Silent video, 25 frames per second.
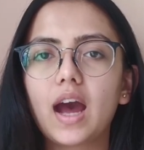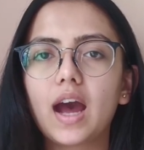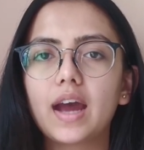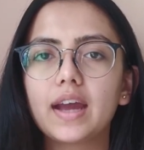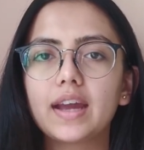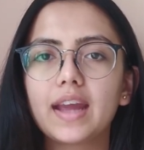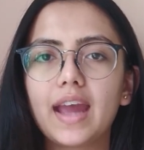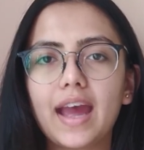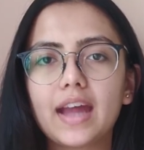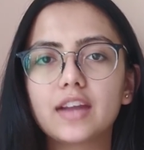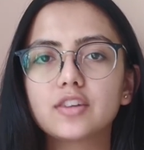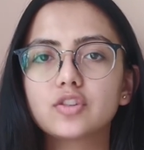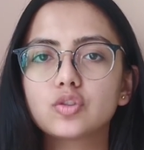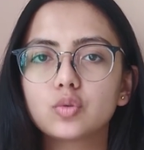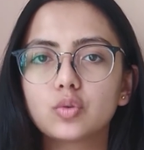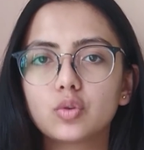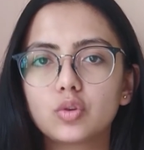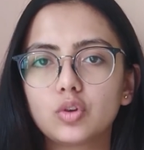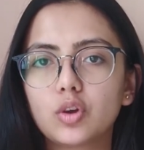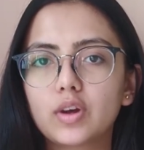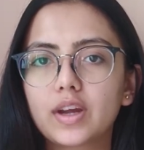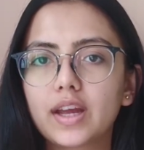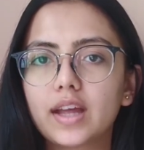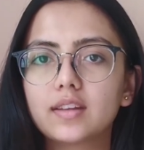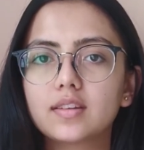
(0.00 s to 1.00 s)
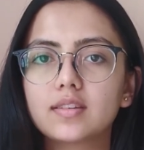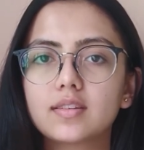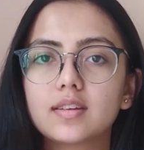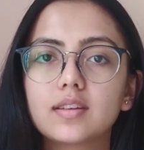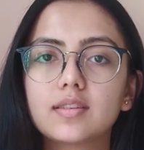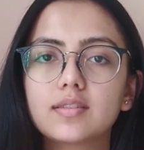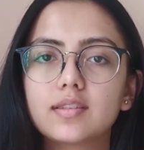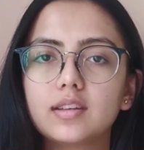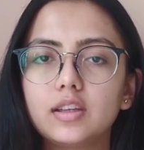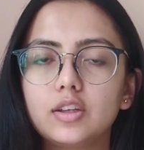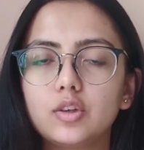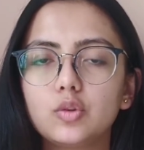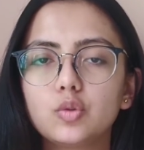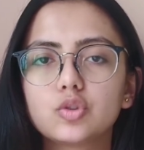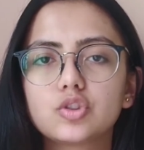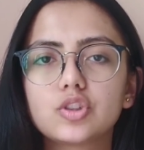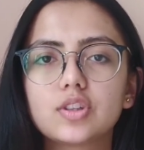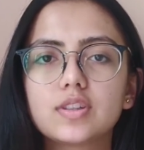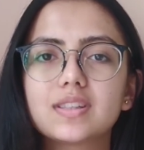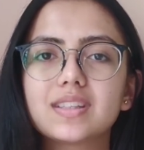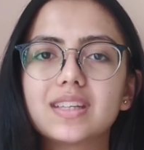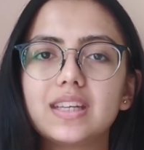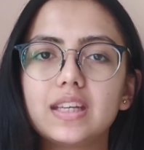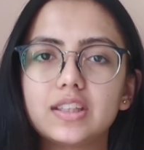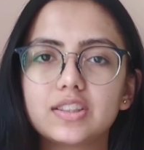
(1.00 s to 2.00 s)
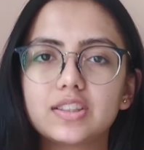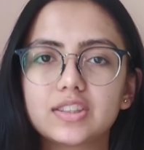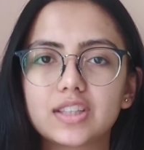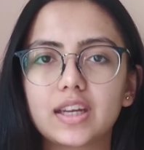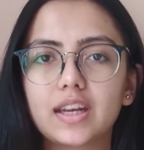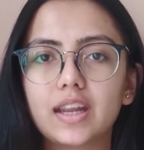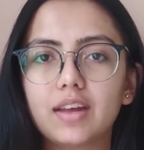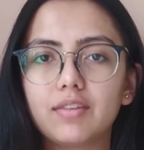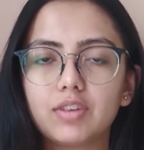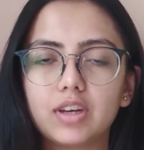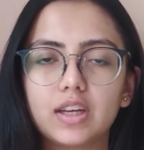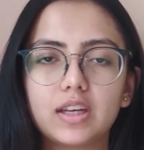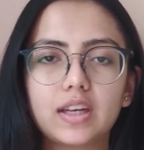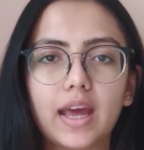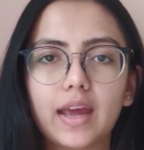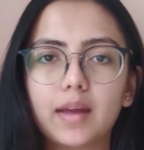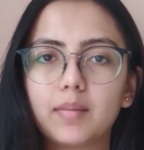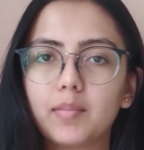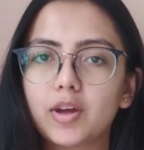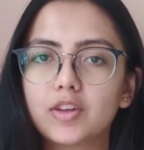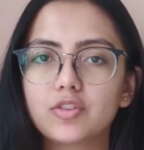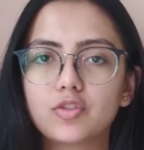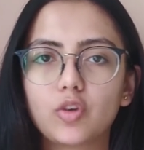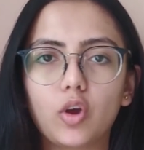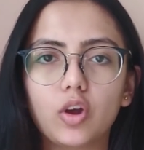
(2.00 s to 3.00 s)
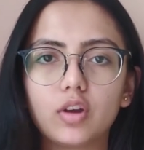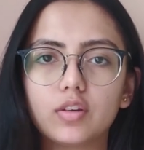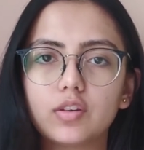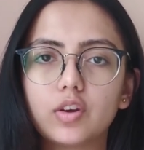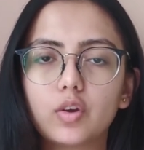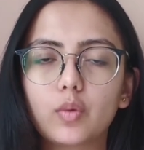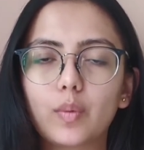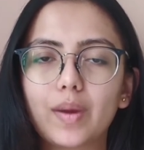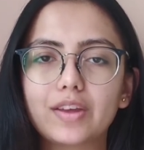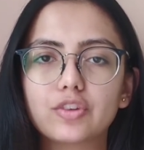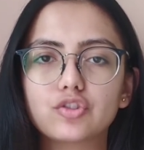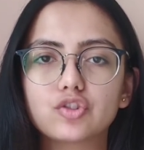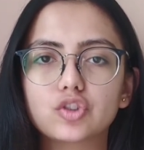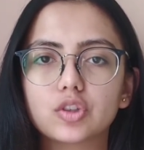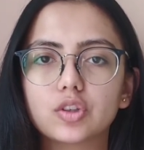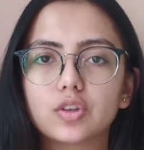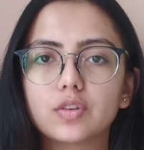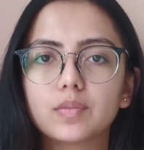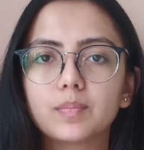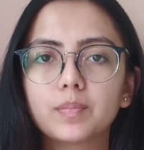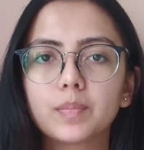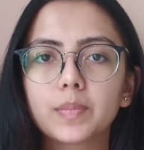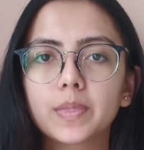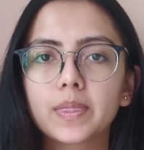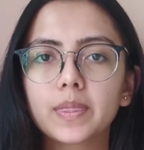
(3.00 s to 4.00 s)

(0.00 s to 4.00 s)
I had to look at the solutions each and every time I solved a question.